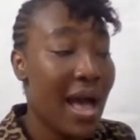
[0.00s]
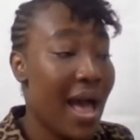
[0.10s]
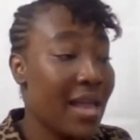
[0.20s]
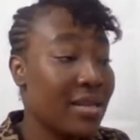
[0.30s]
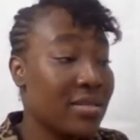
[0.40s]

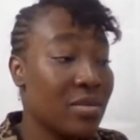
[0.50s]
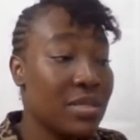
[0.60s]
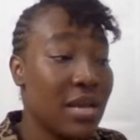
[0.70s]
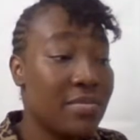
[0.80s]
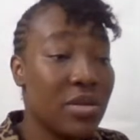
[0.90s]
and
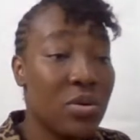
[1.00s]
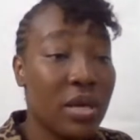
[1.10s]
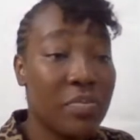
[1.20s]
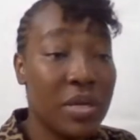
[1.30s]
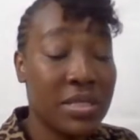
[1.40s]
sometimes they don't
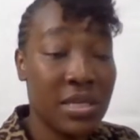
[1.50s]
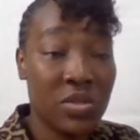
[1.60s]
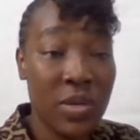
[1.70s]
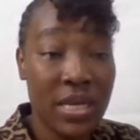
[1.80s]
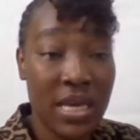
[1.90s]
get paid till the
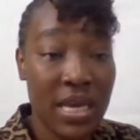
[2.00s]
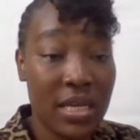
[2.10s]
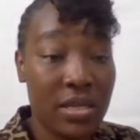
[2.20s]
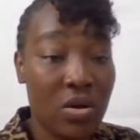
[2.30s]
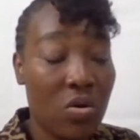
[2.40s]

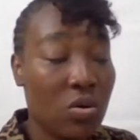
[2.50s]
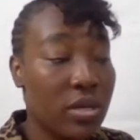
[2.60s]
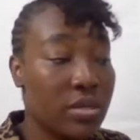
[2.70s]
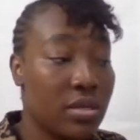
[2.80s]
28th, or